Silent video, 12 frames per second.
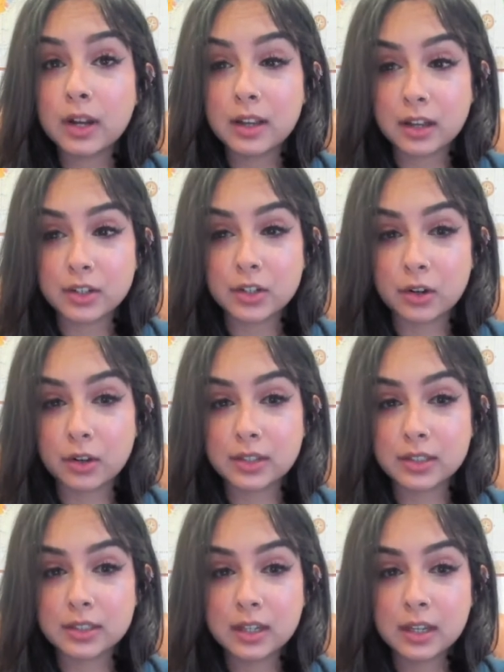a
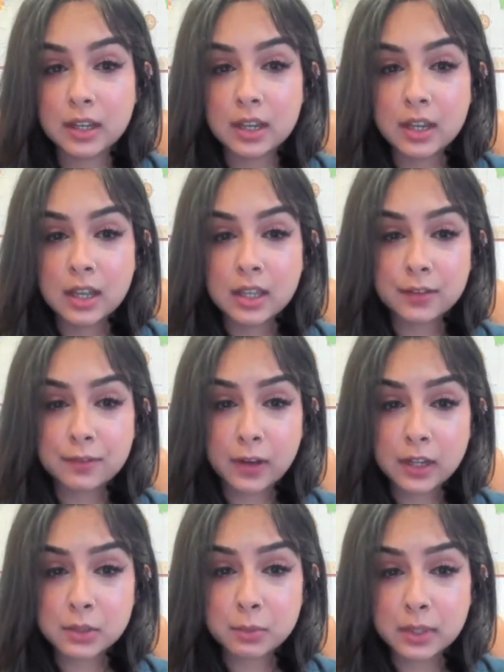gunshot. "The
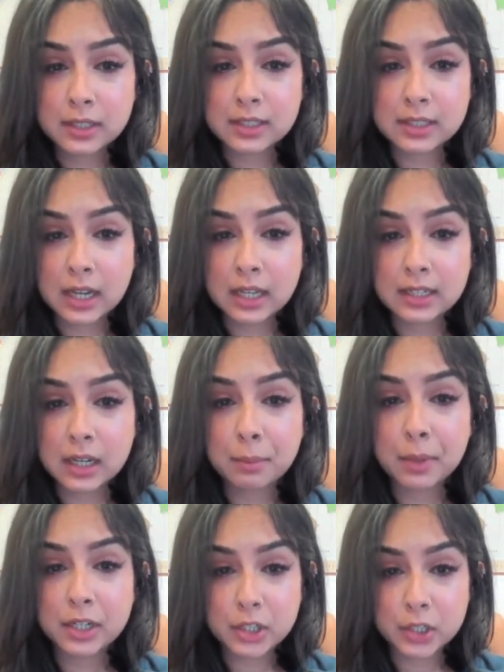first one to stand
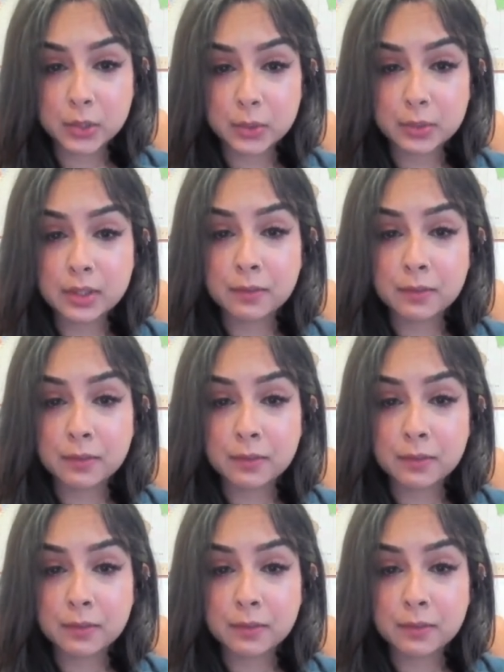up, I shoot.